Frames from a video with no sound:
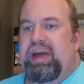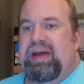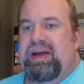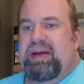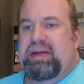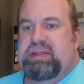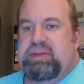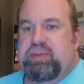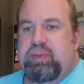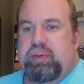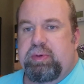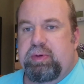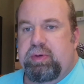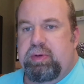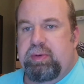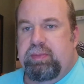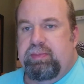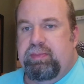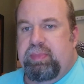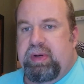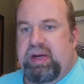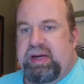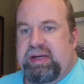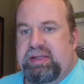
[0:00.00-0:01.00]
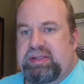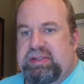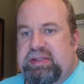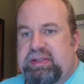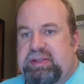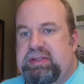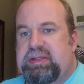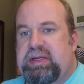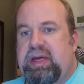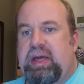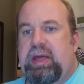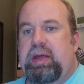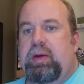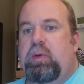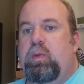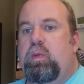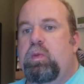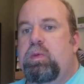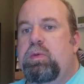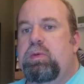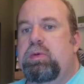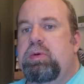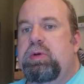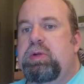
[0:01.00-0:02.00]
guys, welcome back to day
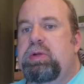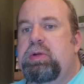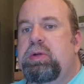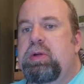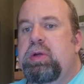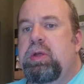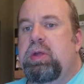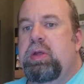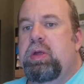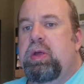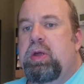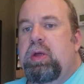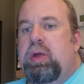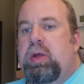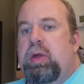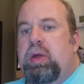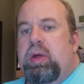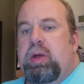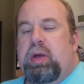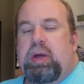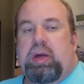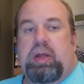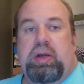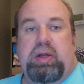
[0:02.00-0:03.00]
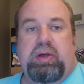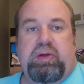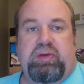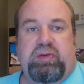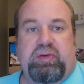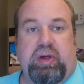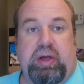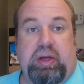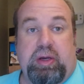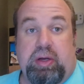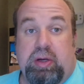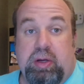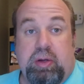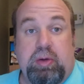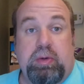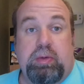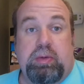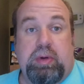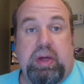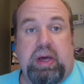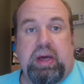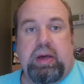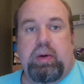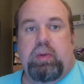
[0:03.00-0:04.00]
one. It is a new
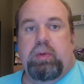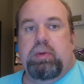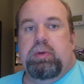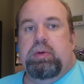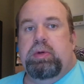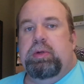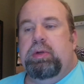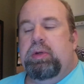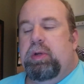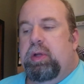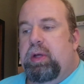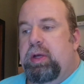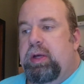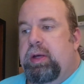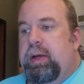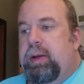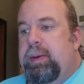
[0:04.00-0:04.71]
day one.